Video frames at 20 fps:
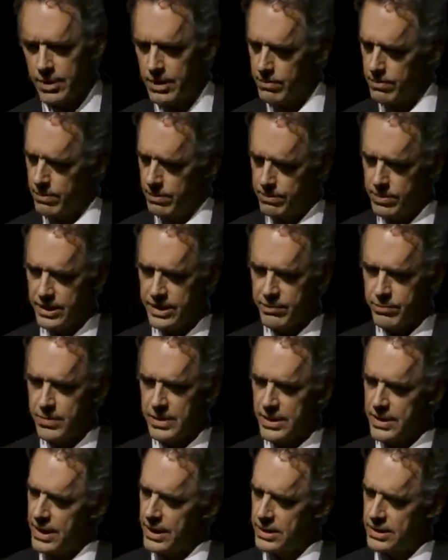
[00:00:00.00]
and believe
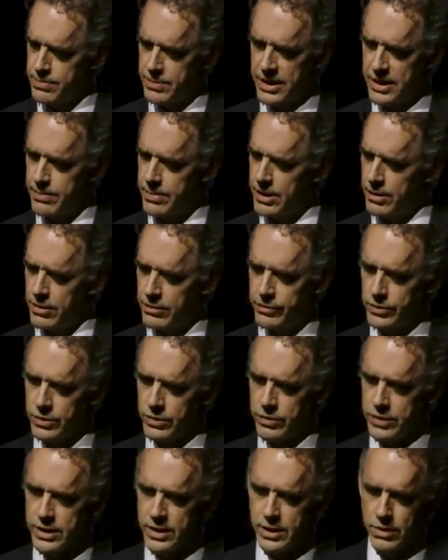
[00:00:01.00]
me, that's been a powerful
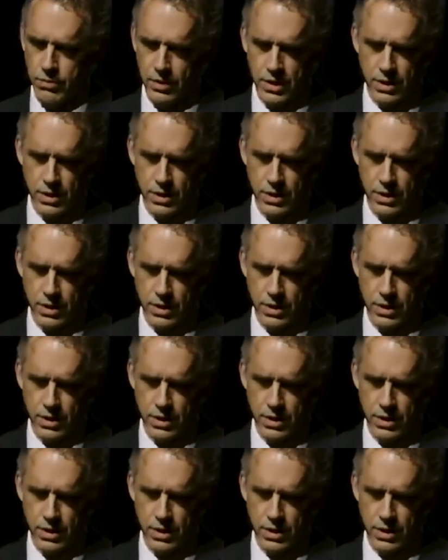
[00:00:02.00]
critique.